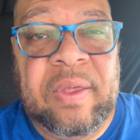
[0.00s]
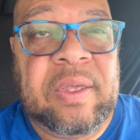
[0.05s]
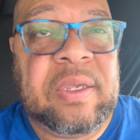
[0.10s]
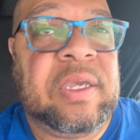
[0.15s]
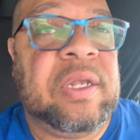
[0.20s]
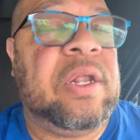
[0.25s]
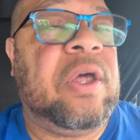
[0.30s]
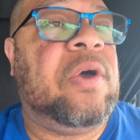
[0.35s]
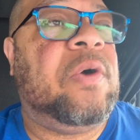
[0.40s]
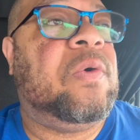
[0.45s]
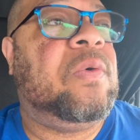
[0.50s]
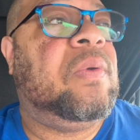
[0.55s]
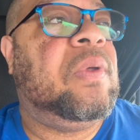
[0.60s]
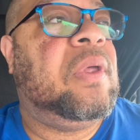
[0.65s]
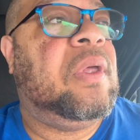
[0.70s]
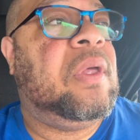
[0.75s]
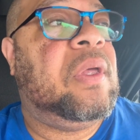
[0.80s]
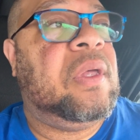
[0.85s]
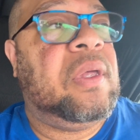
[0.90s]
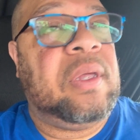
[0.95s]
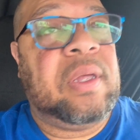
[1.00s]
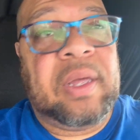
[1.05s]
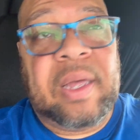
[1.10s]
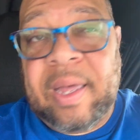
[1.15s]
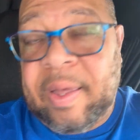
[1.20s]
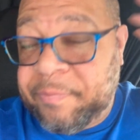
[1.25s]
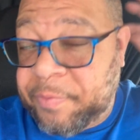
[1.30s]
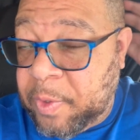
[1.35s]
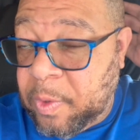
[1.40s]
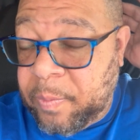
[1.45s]
You know,
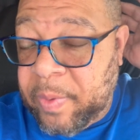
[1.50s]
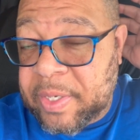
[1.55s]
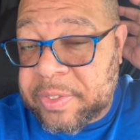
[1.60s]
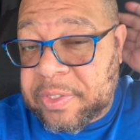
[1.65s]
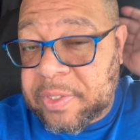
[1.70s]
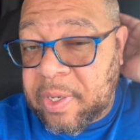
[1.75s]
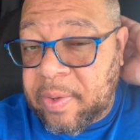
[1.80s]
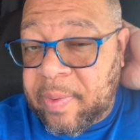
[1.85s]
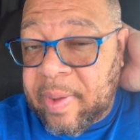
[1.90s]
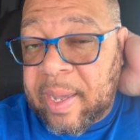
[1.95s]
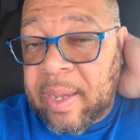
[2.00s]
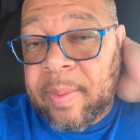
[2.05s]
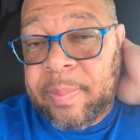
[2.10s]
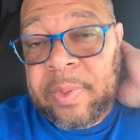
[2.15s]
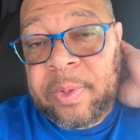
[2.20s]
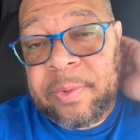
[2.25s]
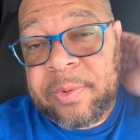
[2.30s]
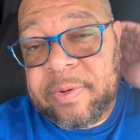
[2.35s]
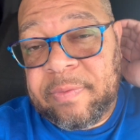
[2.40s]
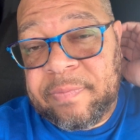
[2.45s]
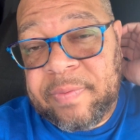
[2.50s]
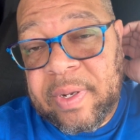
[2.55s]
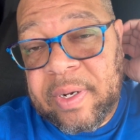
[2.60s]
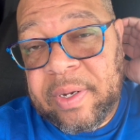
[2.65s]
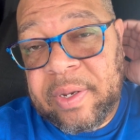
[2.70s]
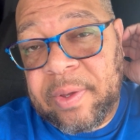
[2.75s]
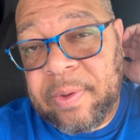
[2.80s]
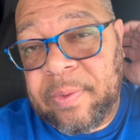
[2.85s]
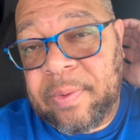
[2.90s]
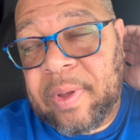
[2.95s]
a few weeks ago, I uploaded a
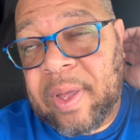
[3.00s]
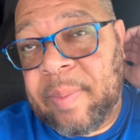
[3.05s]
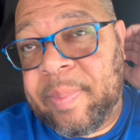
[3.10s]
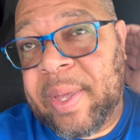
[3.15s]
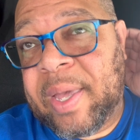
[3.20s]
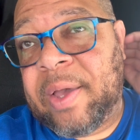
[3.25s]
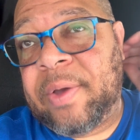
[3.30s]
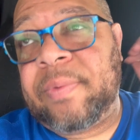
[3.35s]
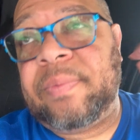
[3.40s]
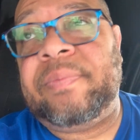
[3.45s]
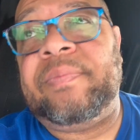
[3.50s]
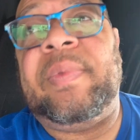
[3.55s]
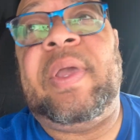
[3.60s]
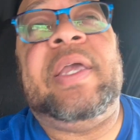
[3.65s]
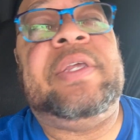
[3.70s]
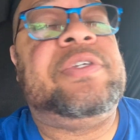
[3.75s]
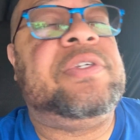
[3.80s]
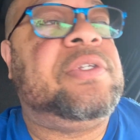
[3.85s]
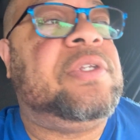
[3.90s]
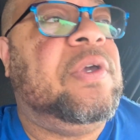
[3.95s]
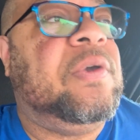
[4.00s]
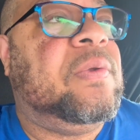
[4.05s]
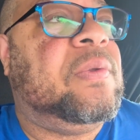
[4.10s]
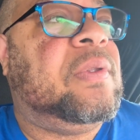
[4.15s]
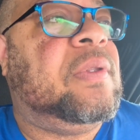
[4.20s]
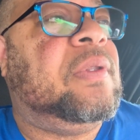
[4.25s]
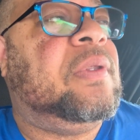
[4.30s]
video about a student